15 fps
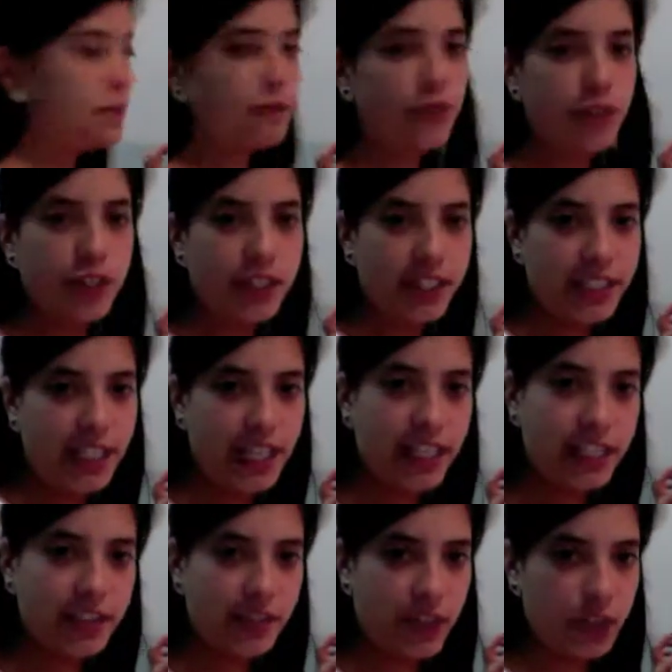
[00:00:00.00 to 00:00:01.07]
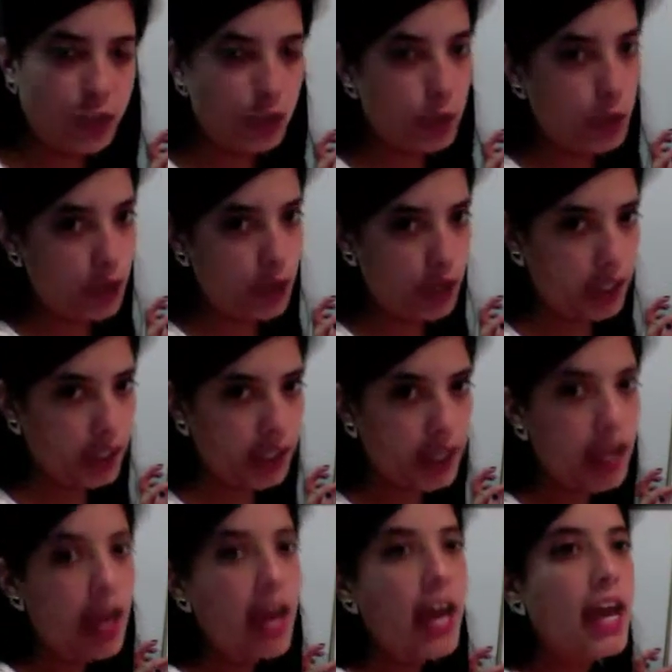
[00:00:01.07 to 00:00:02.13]
versus individual work.
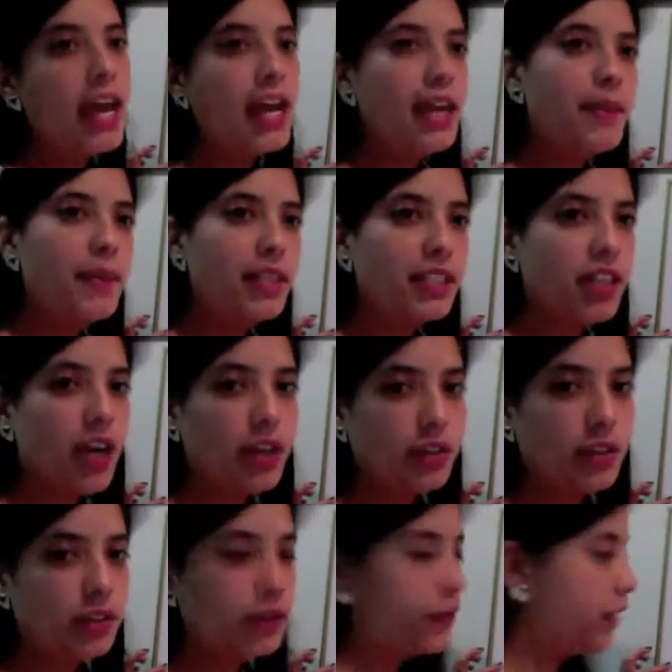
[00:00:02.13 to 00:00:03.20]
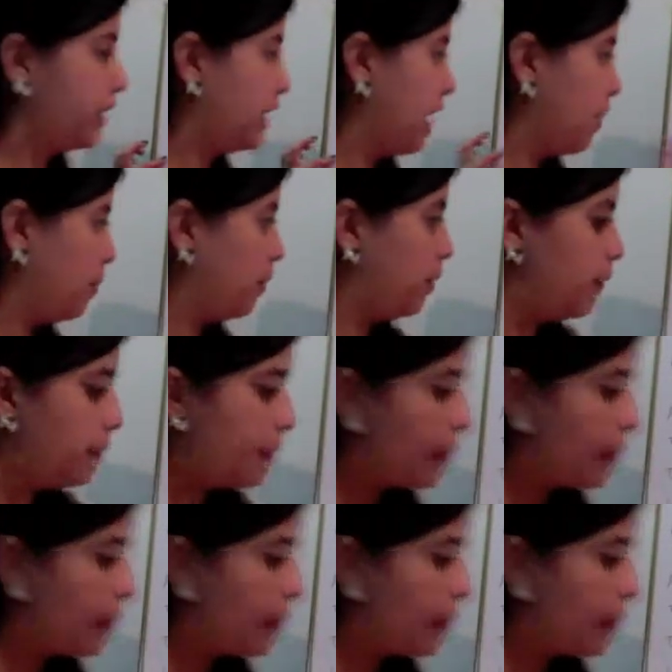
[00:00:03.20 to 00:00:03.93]
In McDonald's, for example,